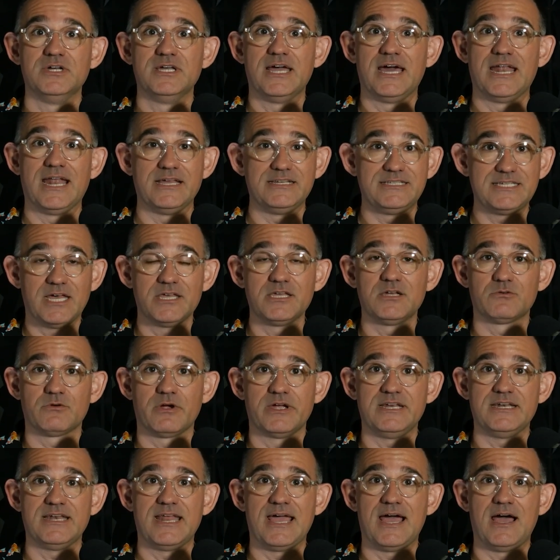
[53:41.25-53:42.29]
And I tell you
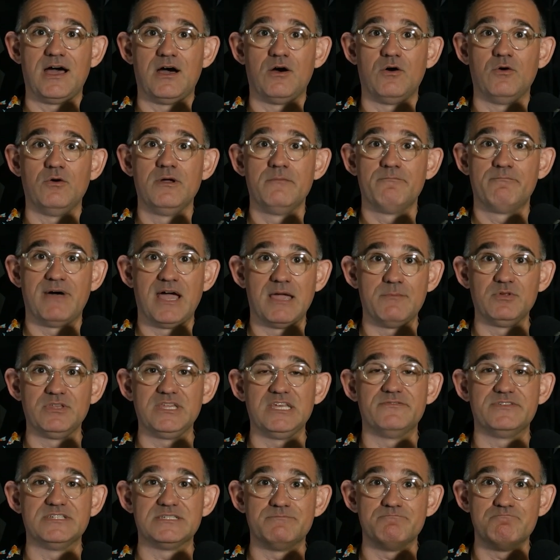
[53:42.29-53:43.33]
right now, my
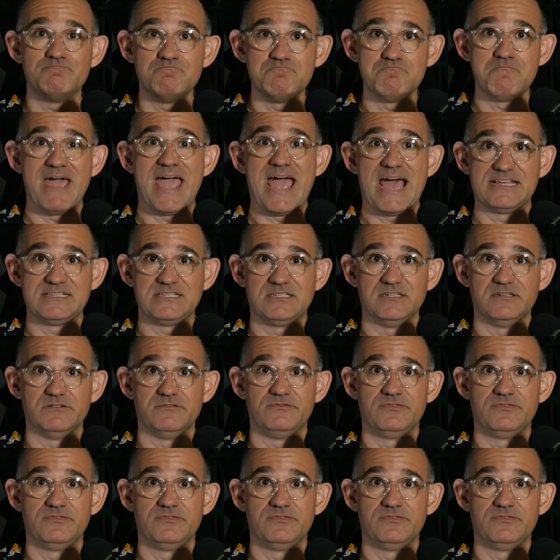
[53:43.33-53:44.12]
belief is massive